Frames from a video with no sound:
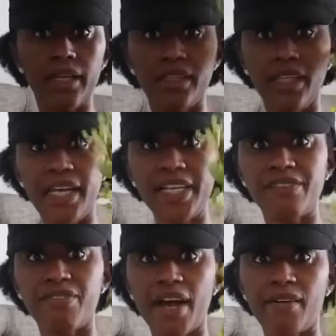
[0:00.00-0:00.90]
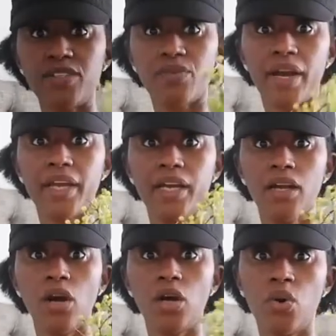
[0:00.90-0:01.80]
These flowers right
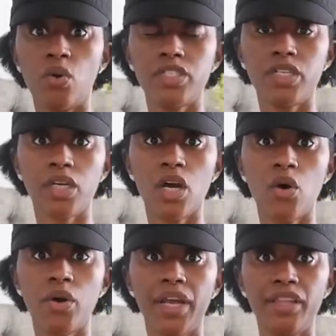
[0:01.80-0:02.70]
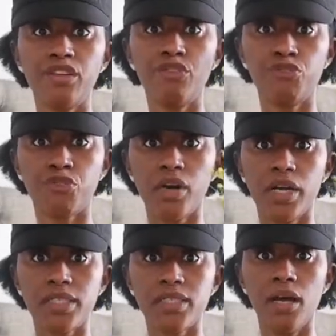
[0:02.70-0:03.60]
here are going to go in the
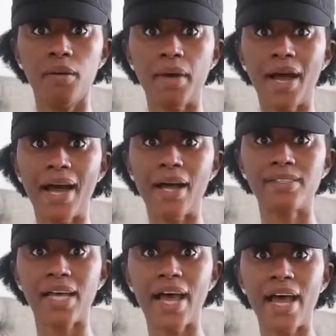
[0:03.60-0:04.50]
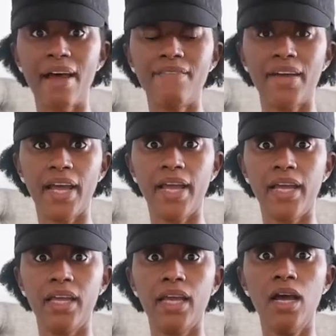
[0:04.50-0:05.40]
front of my house. I have
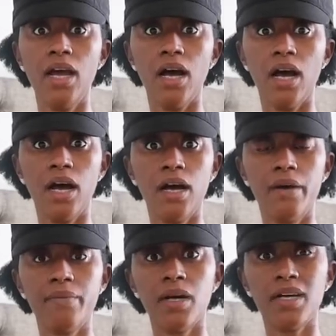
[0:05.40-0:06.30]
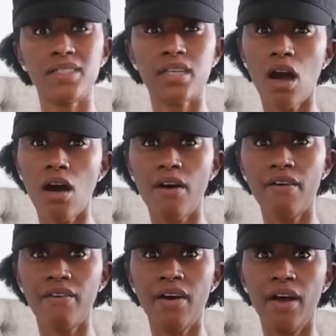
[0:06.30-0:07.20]
a um, a
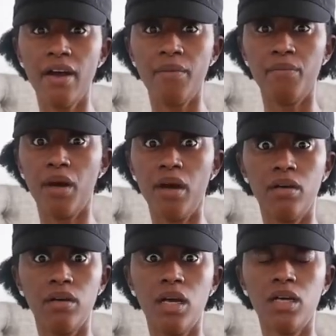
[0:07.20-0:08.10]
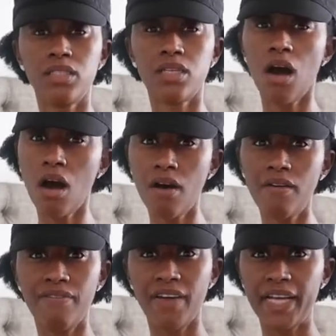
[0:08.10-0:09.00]
tall a
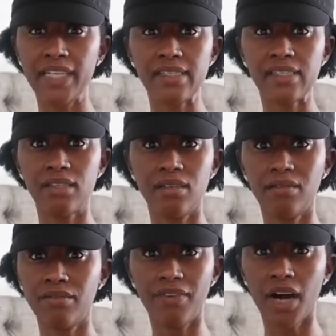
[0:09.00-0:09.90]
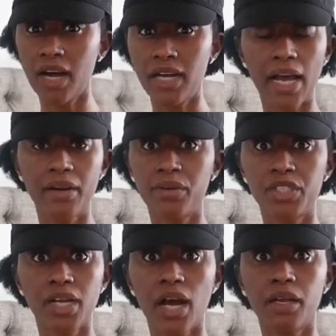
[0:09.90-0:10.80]
tall vase bar. i don't know what
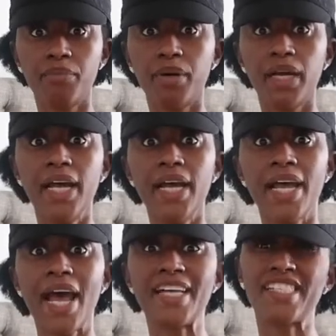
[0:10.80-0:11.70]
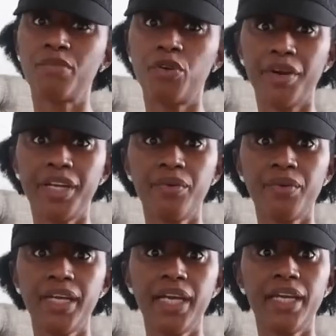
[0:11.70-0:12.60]
you call it but it has some
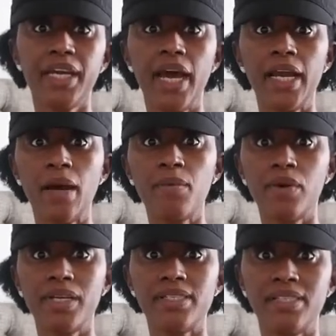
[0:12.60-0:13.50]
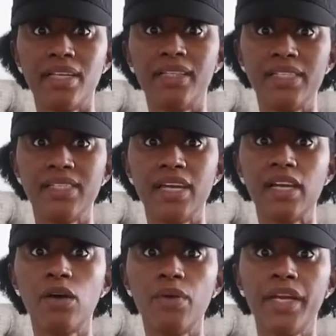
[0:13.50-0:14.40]
greenery in it and i'm going to stick this
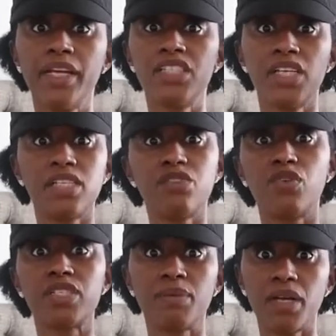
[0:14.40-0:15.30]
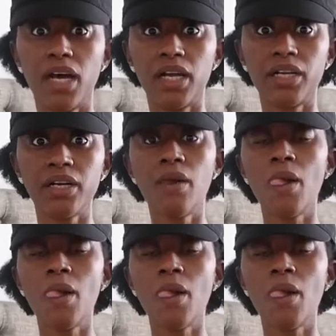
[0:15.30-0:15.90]
yellow in it just for some color